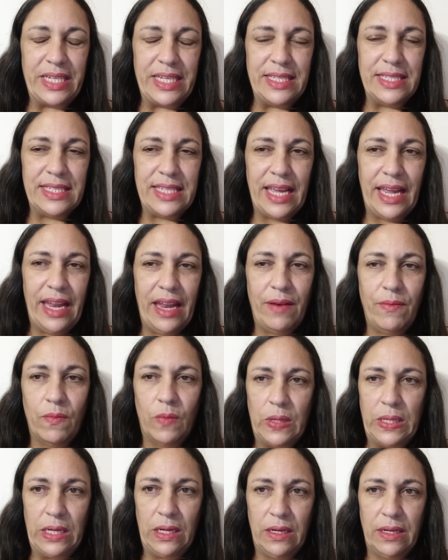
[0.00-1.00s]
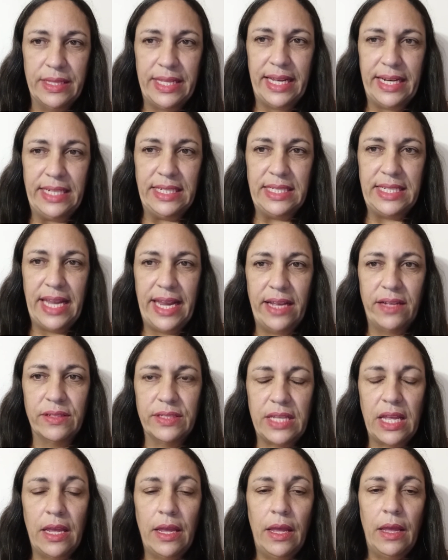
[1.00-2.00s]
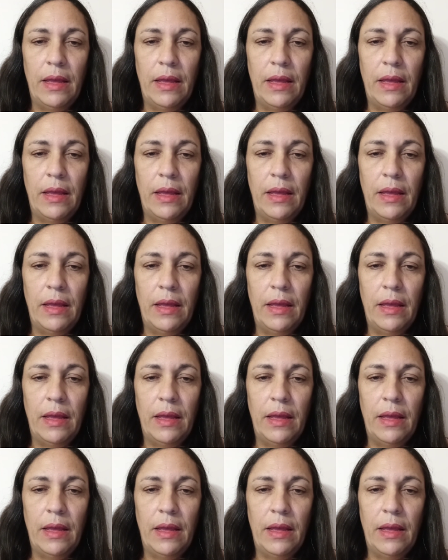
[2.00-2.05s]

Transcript: consent and what all that entails.